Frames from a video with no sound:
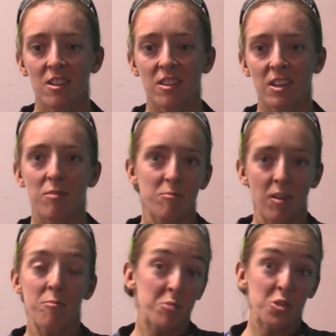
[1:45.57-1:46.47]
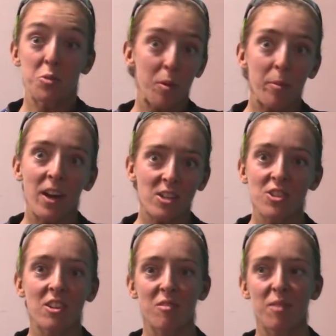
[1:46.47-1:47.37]
like I'm super
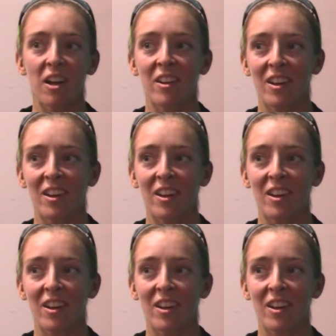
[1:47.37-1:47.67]
passionate about it.